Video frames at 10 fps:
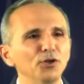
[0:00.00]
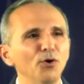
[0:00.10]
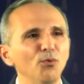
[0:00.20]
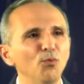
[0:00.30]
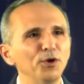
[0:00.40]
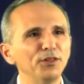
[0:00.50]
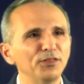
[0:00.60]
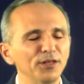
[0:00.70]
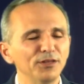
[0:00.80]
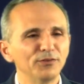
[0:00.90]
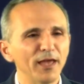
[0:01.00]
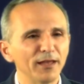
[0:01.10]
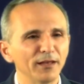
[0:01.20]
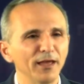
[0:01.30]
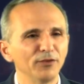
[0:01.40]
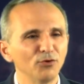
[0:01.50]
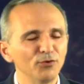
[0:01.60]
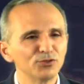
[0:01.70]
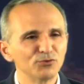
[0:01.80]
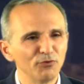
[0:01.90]
know, one of the things that has
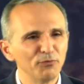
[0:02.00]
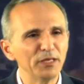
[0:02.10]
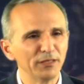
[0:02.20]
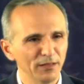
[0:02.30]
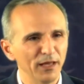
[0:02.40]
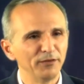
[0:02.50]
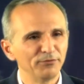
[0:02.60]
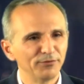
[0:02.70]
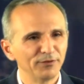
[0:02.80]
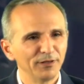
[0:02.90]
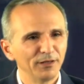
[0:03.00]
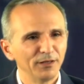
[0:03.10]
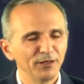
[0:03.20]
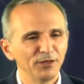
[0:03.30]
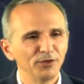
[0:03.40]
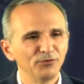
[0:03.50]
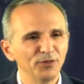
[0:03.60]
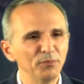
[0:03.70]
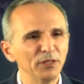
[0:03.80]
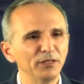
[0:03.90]
always driven me in life is the
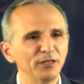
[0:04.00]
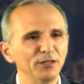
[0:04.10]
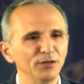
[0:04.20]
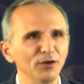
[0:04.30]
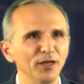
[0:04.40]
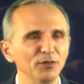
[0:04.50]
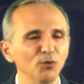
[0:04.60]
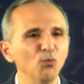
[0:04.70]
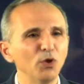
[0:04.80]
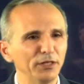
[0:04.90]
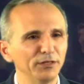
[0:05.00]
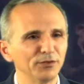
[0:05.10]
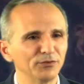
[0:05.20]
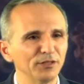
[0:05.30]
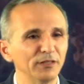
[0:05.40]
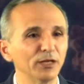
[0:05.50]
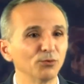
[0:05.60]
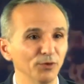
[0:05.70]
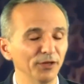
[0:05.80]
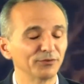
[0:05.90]
ability and the willingness to take a
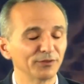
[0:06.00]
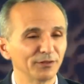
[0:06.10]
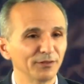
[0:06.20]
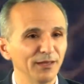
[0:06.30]
risk.